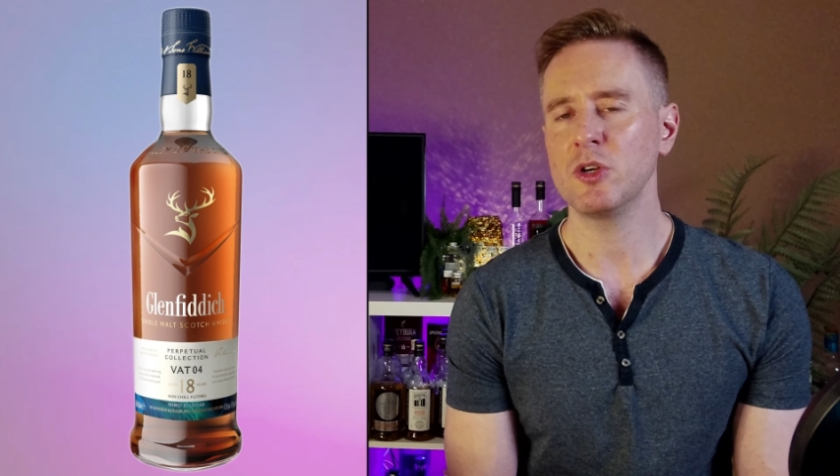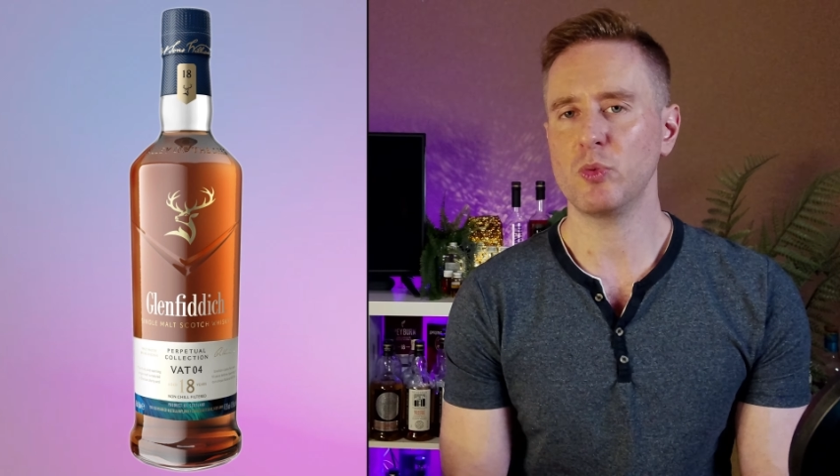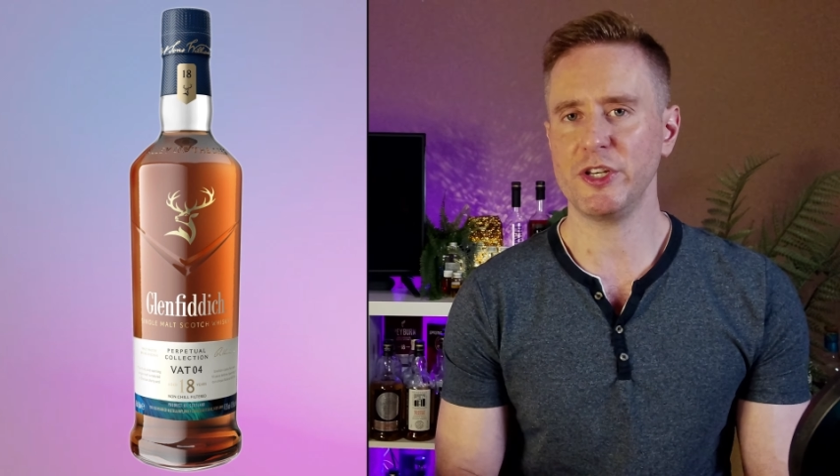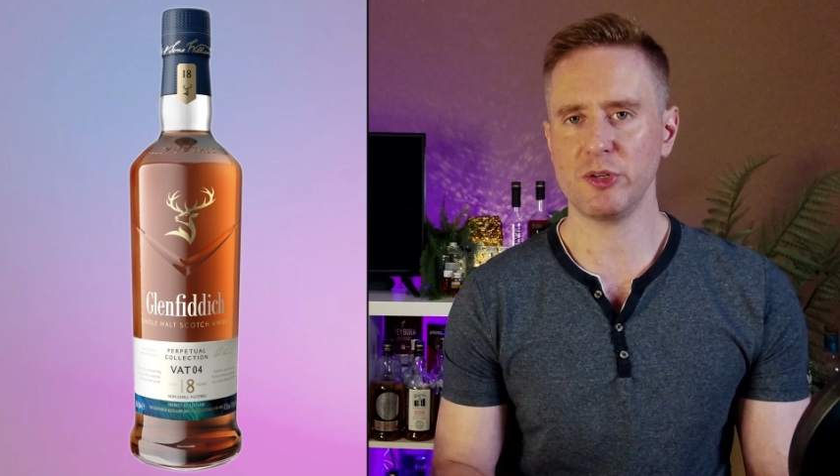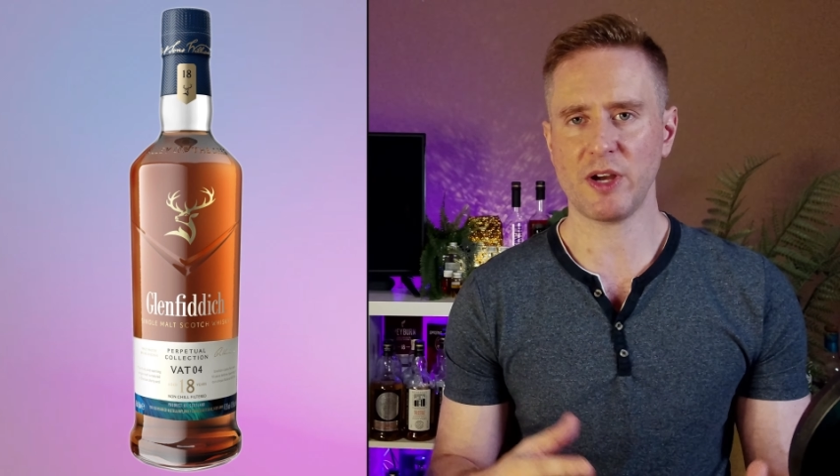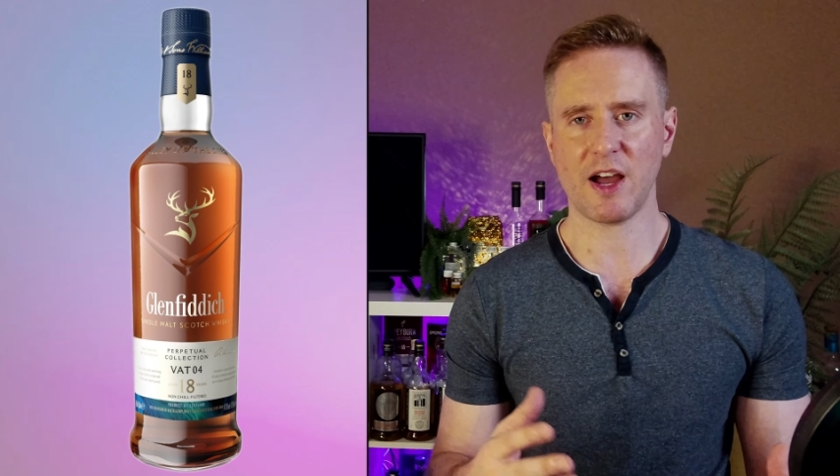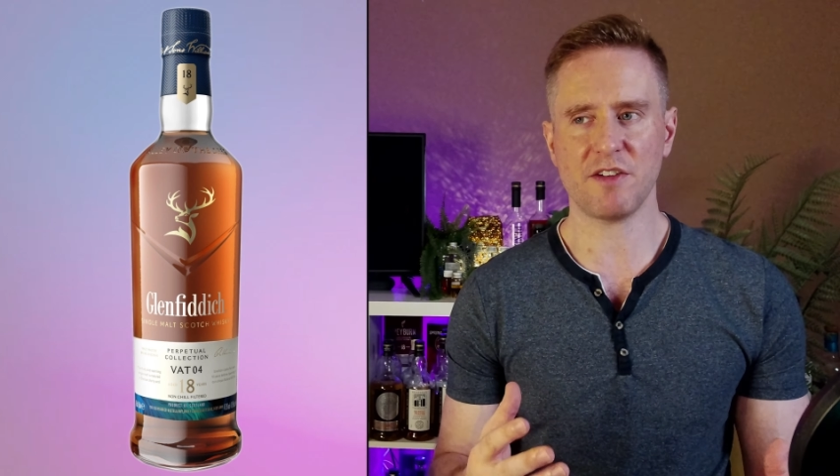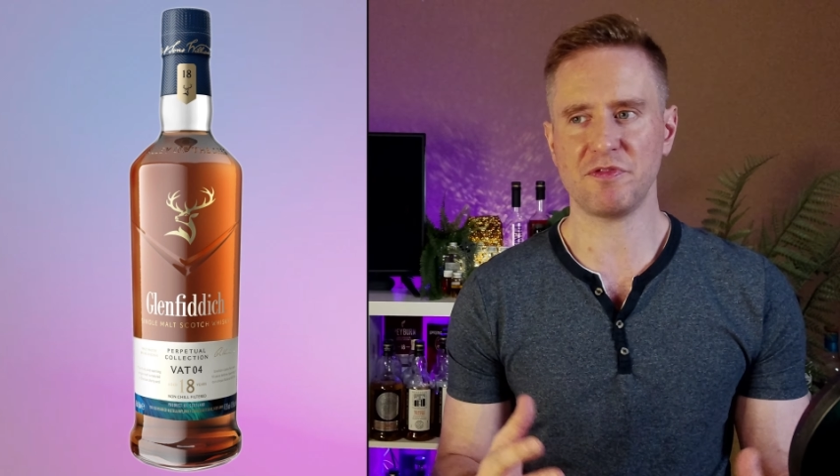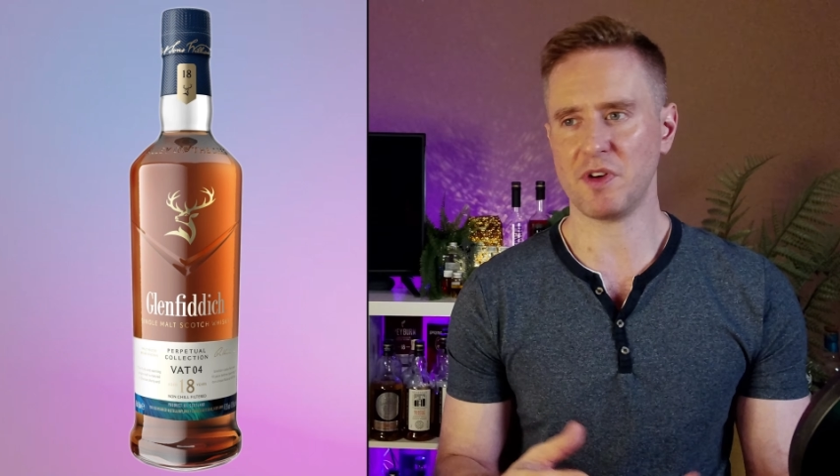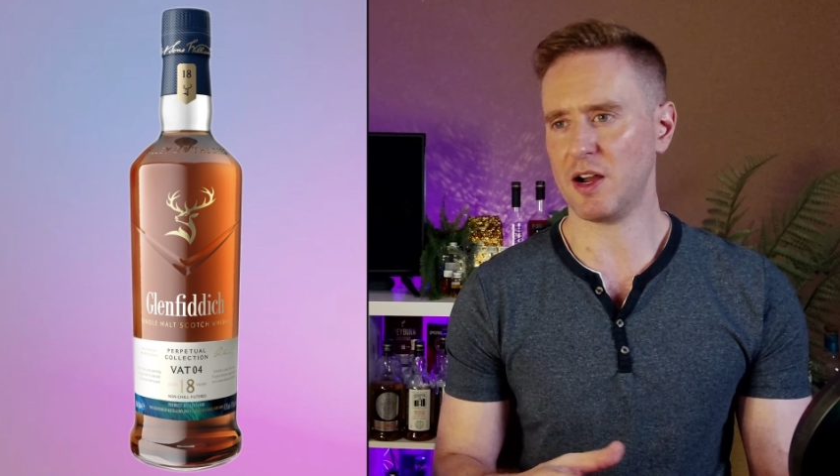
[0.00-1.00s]
We do
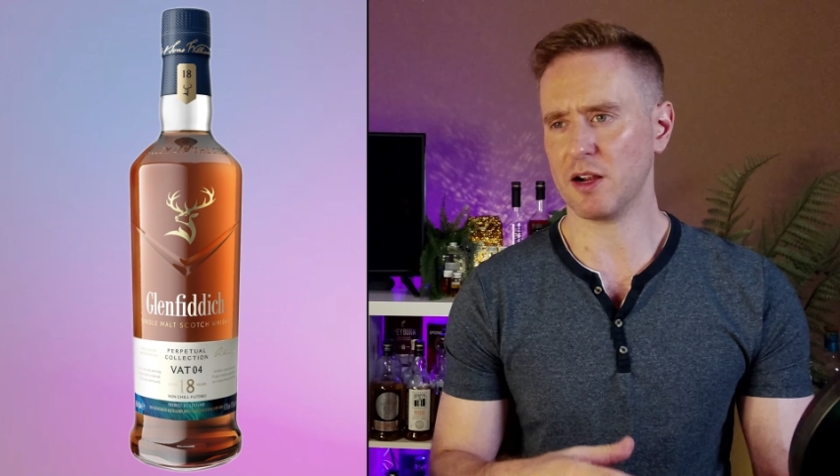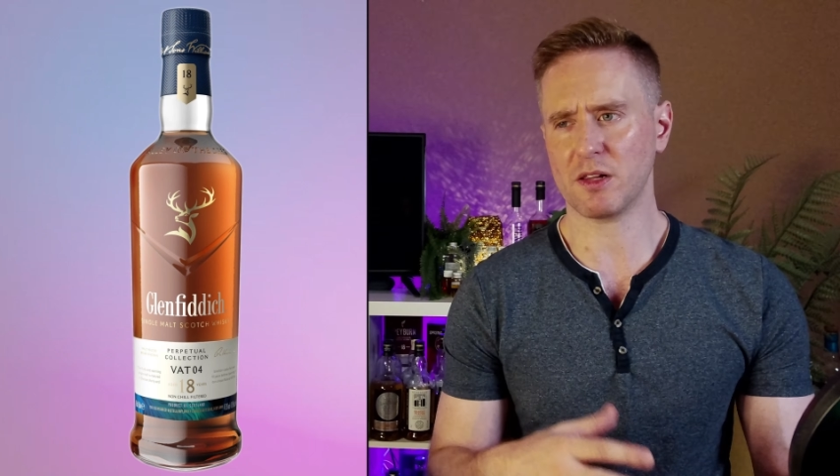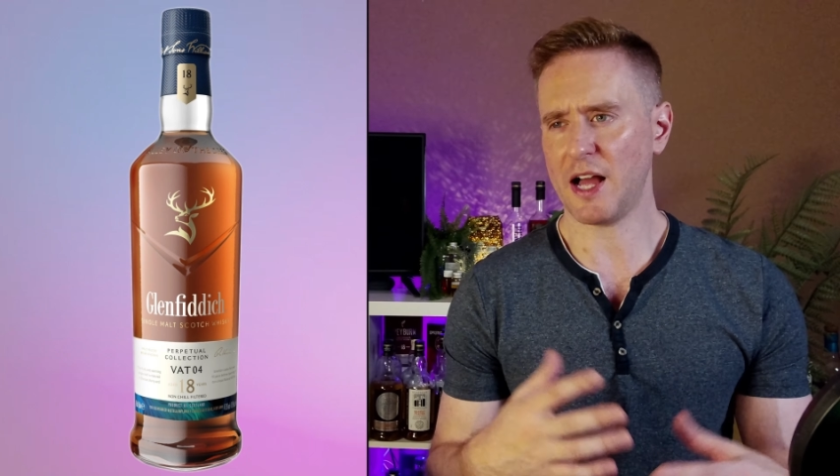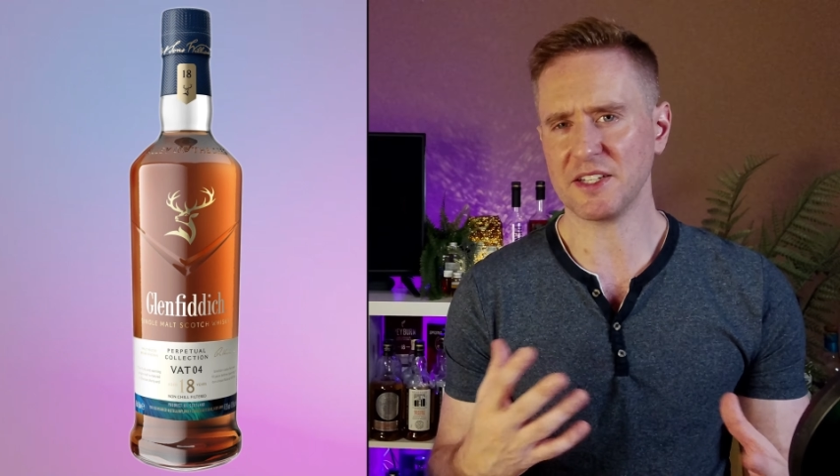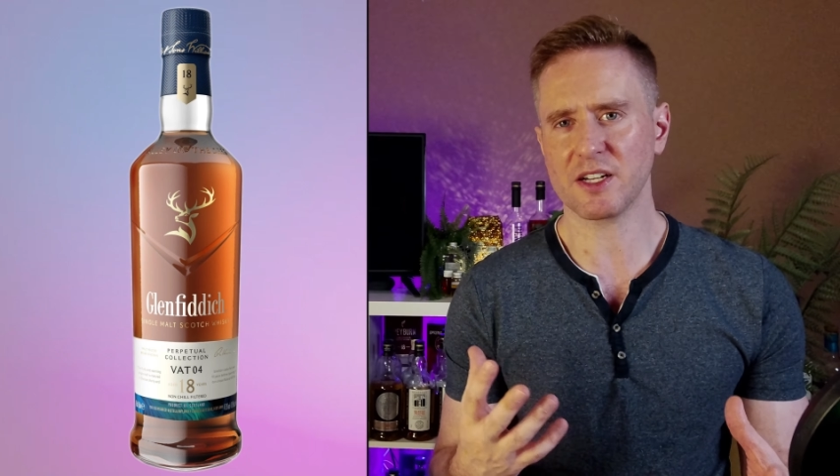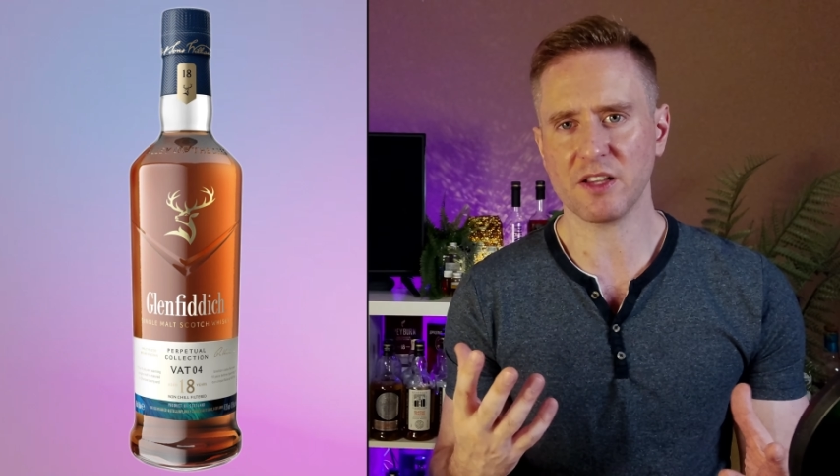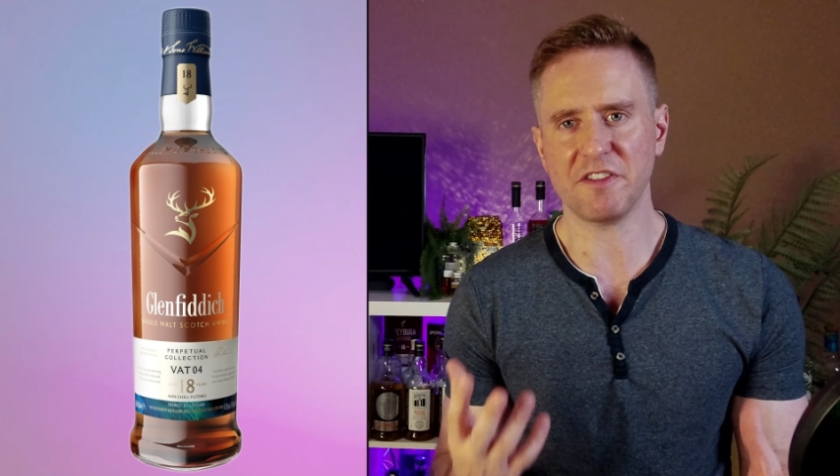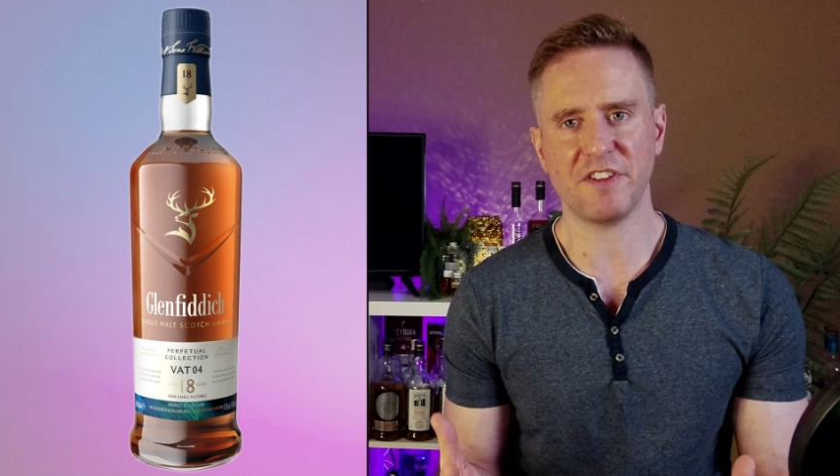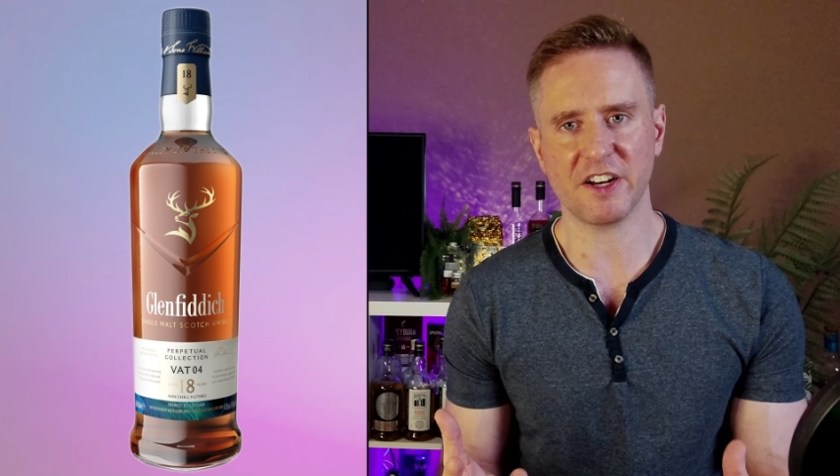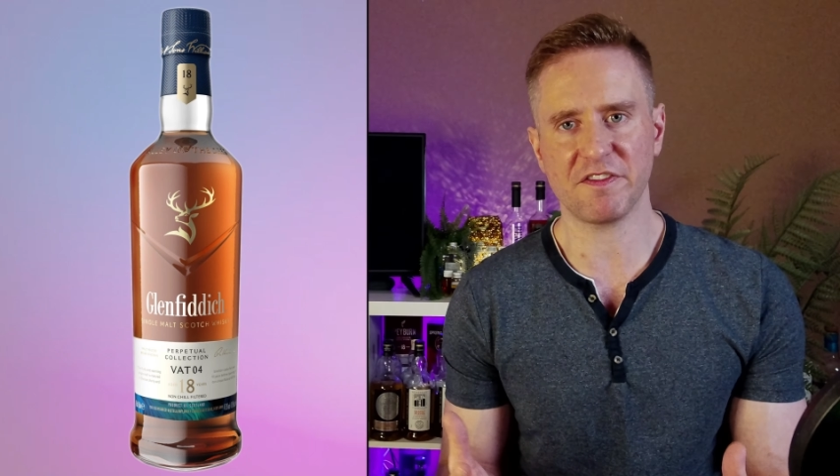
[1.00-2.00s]
have uh, classic
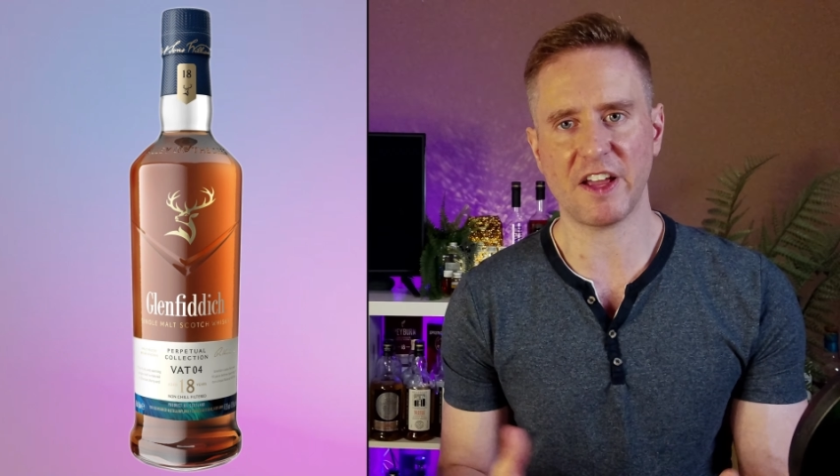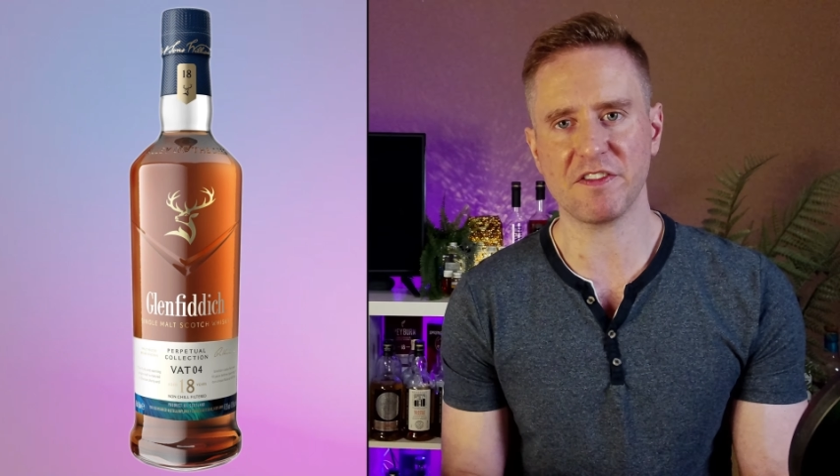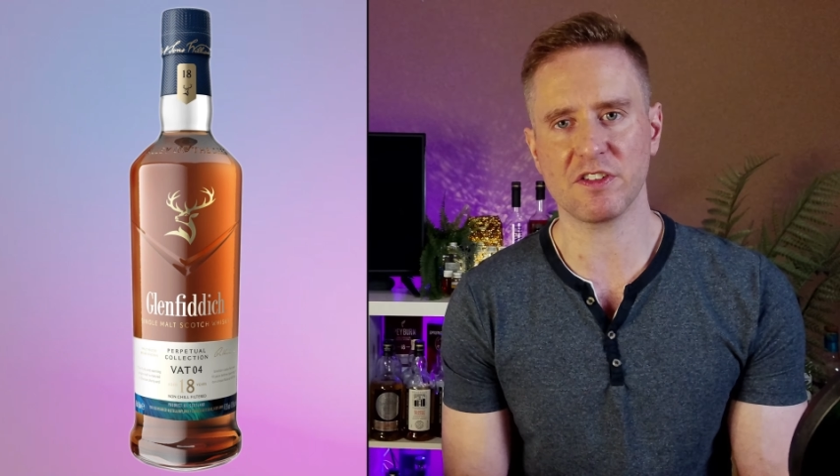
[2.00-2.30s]
Glenfiddich